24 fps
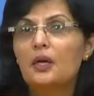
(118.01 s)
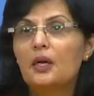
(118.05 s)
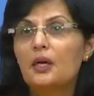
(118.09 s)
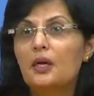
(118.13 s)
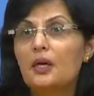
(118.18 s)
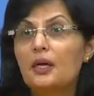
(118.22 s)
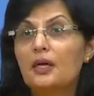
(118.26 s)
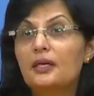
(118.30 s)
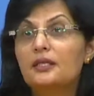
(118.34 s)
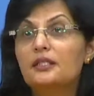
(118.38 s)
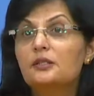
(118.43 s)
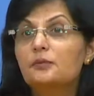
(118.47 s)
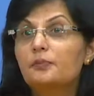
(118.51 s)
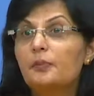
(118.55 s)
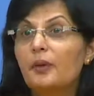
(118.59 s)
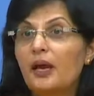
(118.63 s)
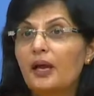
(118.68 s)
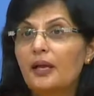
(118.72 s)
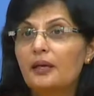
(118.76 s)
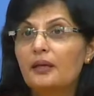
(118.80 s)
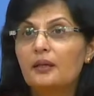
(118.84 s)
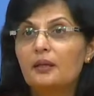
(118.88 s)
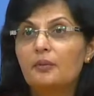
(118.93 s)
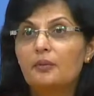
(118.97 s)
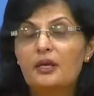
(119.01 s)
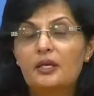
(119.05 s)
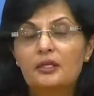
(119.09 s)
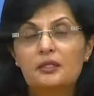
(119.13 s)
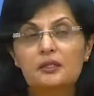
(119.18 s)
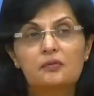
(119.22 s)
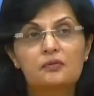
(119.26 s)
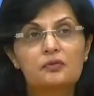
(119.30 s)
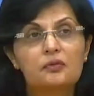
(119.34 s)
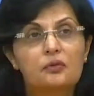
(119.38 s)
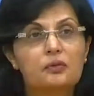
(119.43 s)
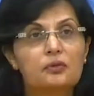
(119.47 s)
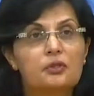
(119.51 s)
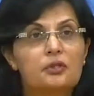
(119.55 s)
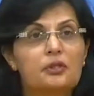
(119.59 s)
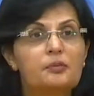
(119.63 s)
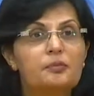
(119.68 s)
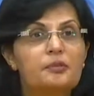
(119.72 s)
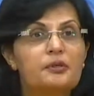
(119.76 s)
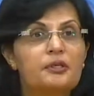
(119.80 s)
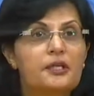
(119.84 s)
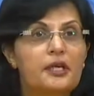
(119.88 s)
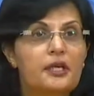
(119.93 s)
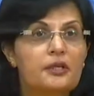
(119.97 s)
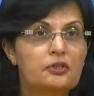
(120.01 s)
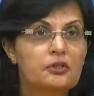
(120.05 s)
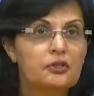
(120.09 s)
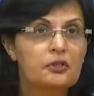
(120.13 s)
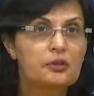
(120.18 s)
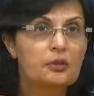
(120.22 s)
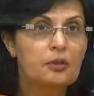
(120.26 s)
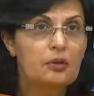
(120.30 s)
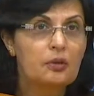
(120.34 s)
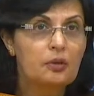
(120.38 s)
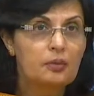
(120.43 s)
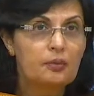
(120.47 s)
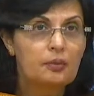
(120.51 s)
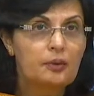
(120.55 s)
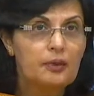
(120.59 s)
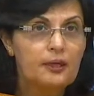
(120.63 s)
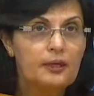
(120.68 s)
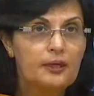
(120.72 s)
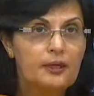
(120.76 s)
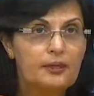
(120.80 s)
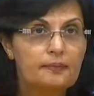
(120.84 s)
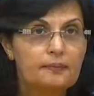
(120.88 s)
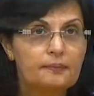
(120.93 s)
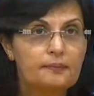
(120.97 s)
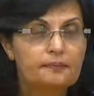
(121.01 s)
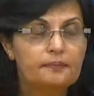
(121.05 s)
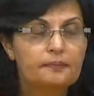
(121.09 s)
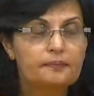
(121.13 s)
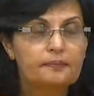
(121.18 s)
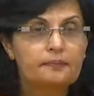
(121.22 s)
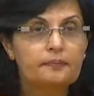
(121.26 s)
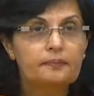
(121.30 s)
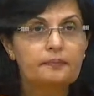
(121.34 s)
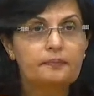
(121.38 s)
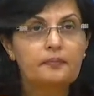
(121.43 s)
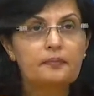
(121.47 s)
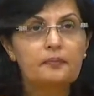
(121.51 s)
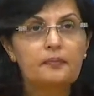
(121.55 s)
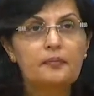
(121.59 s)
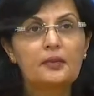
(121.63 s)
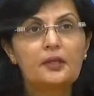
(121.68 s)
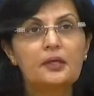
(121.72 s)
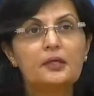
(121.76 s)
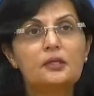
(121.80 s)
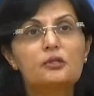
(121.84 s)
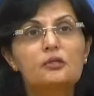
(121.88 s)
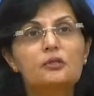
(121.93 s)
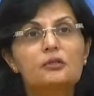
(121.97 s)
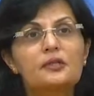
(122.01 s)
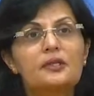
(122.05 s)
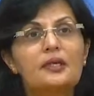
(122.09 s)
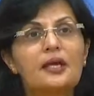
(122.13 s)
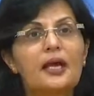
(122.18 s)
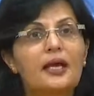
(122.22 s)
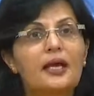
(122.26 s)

uh, expand the base of social protection globally. So, to